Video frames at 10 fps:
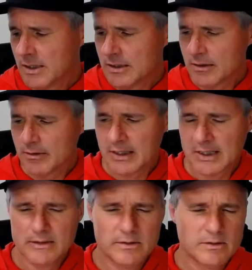Another thing
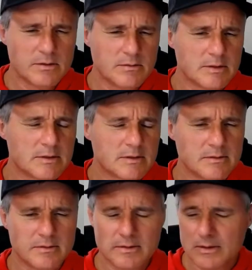I do, which
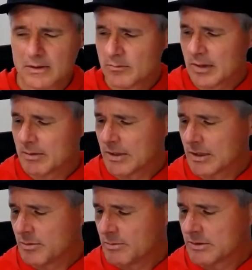probably a
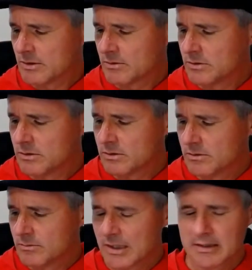lot of people don't
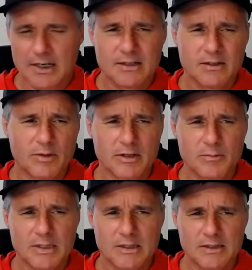do, but I highly
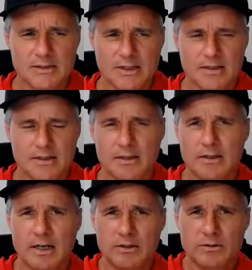recommend it, is I
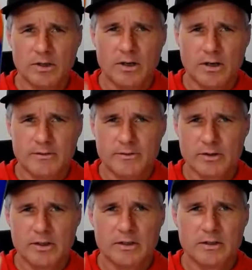use off
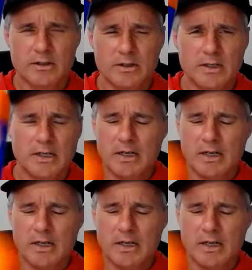or cutter.